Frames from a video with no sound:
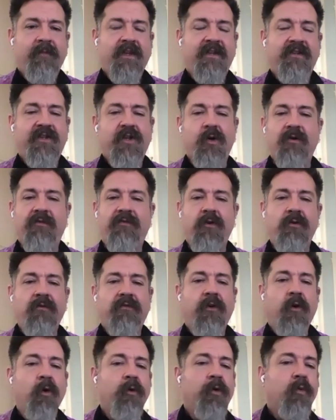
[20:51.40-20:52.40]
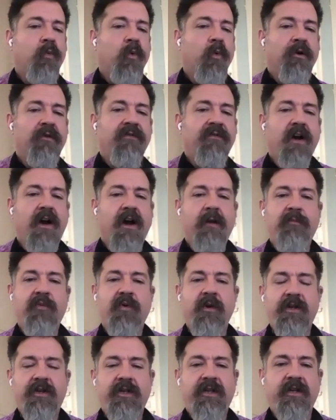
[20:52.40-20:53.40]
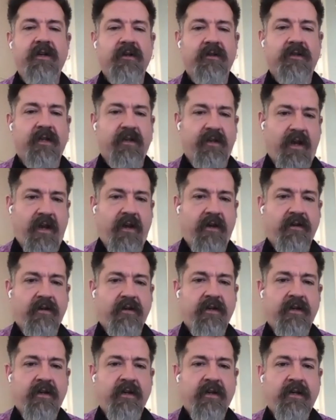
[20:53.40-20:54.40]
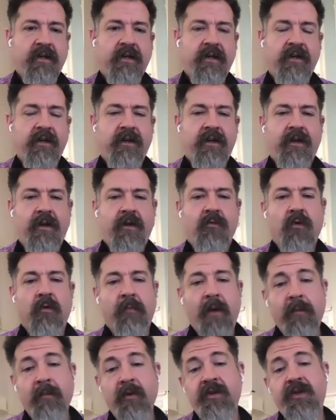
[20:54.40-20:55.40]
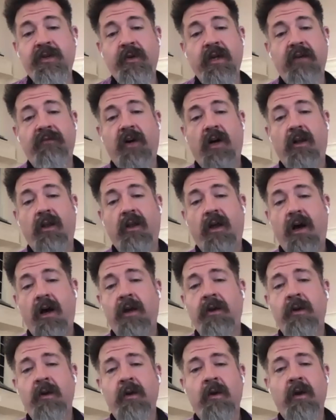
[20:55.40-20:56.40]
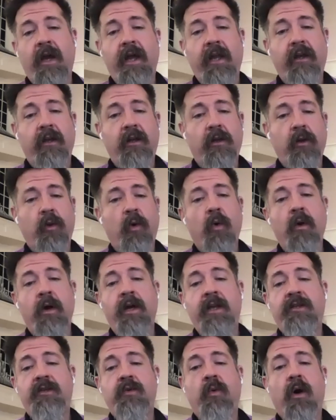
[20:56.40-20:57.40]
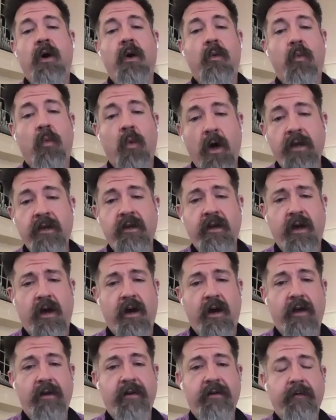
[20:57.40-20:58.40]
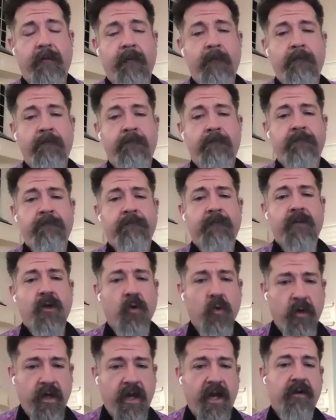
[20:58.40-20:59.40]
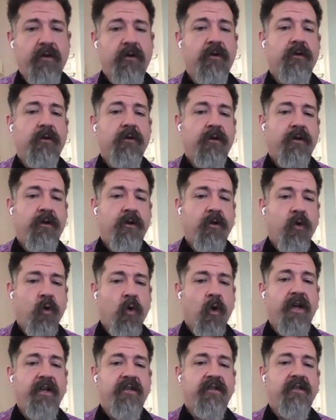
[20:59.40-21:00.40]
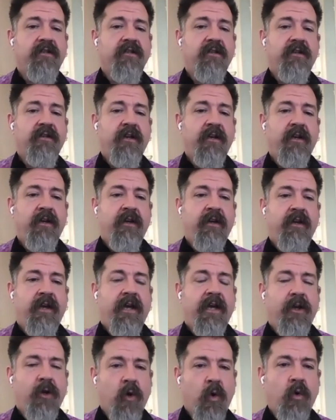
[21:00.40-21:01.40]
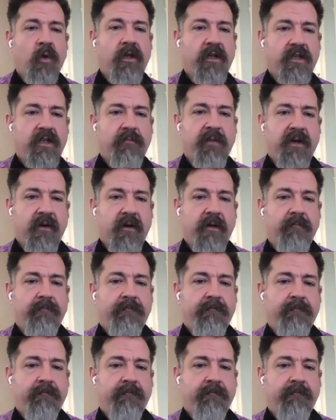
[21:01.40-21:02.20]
And so if you've heard the word of God preached here today, remember to give all honor and glory to our one God, Creator, Christ, and Holy Spirit.